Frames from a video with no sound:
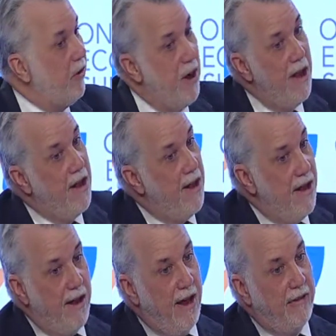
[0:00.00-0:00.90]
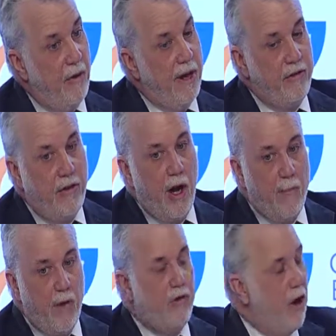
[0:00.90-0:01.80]
So as long as the
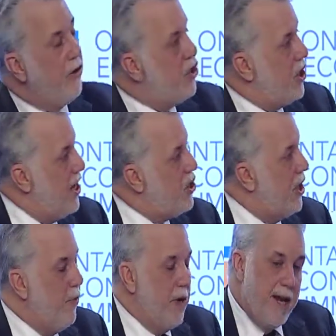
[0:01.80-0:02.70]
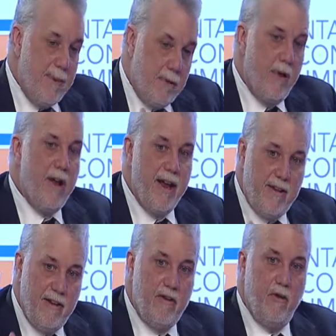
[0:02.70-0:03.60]
numbers don't change and we keep looking
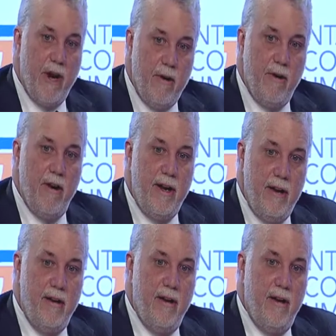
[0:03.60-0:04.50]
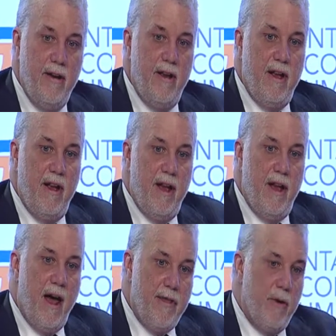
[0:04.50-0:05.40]
at this regularly,
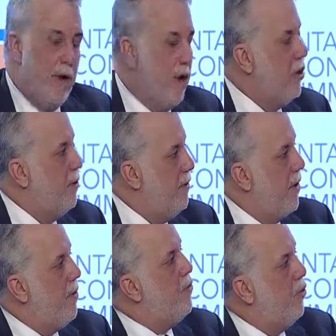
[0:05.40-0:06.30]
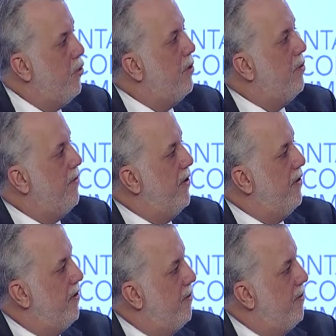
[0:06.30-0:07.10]
uh, I think we're going to be very prudent with this.